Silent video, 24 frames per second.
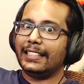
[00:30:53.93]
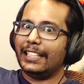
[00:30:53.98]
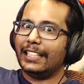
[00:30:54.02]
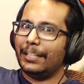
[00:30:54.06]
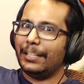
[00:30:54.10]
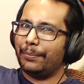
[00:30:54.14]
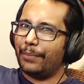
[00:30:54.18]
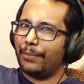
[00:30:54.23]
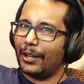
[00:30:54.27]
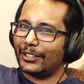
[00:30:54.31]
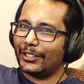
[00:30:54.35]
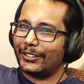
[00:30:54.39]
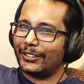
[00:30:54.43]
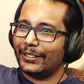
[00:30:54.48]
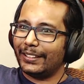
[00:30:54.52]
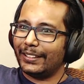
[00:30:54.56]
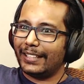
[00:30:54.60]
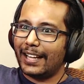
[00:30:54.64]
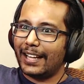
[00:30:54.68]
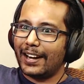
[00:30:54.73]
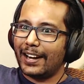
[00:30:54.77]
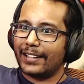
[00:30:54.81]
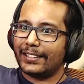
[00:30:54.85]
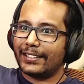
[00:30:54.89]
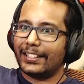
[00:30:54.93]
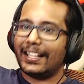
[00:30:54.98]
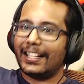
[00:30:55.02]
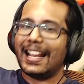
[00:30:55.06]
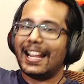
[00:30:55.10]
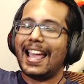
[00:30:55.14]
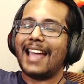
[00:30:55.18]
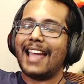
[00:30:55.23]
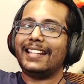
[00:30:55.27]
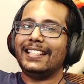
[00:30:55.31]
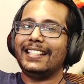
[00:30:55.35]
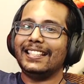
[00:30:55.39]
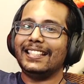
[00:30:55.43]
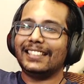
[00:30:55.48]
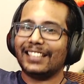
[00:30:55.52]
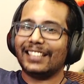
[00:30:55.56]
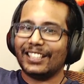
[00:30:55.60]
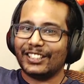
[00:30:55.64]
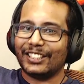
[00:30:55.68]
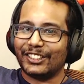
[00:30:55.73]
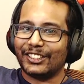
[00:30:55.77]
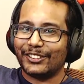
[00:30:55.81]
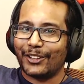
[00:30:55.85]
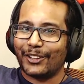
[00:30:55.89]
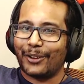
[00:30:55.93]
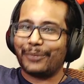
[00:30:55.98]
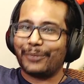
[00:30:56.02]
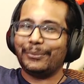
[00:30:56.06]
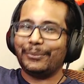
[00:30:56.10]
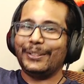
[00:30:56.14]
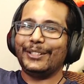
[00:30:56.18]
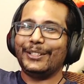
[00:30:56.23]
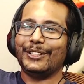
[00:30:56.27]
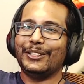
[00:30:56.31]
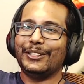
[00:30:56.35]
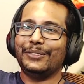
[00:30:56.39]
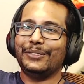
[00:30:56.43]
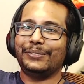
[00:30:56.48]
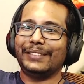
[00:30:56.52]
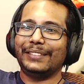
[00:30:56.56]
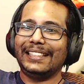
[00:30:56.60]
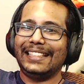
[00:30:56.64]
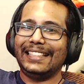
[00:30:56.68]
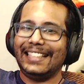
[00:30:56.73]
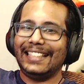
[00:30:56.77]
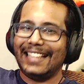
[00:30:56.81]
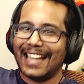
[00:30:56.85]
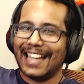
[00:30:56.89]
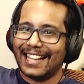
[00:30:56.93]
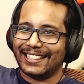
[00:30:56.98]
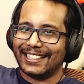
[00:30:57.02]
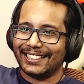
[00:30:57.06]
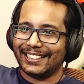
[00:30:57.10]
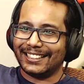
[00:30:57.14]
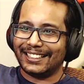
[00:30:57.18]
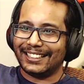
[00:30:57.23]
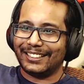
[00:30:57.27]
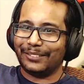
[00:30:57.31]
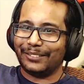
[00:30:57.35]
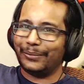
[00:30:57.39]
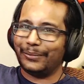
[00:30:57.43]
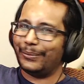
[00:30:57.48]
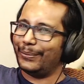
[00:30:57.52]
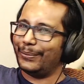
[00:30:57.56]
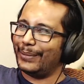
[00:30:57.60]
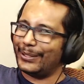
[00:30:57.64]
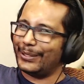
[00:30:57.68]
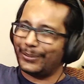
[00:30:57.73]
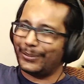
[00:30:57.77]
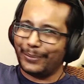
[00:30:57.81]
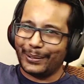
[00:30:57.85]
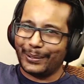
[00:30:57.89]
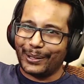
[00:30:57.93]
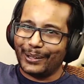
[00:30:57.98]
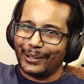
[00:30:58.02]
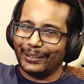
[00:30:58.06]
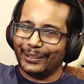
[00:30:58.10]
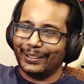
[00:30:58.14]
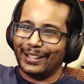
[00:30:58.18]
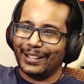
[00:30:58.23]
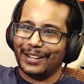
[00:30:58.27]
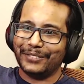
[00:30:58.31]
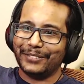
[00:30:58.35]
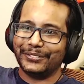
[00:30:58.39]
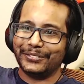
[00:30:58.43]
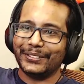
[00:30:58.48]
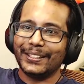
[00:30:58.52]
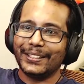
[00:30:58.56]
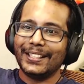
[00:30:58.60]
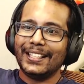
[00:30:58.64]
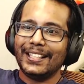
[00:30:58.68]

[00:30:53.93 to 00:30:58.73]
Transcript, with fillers: he brought to the character and his assortment of gadgets, which we all love.